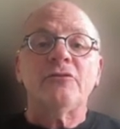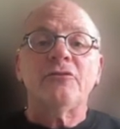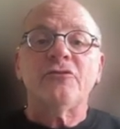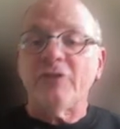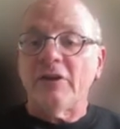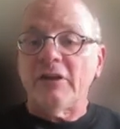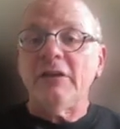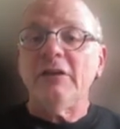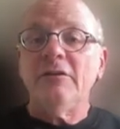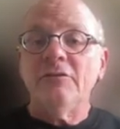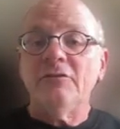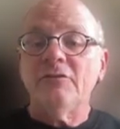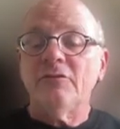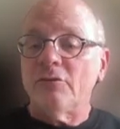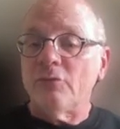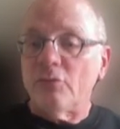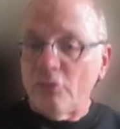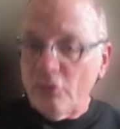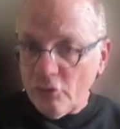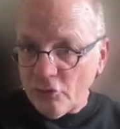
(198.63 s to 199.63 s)
study
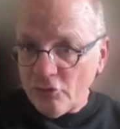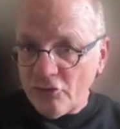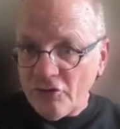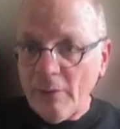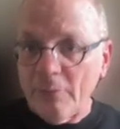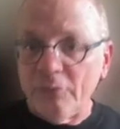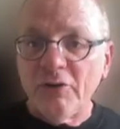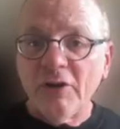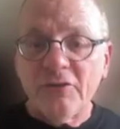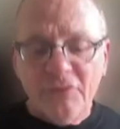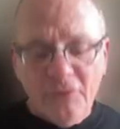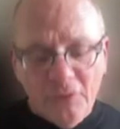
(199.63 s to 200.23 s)
to your subject.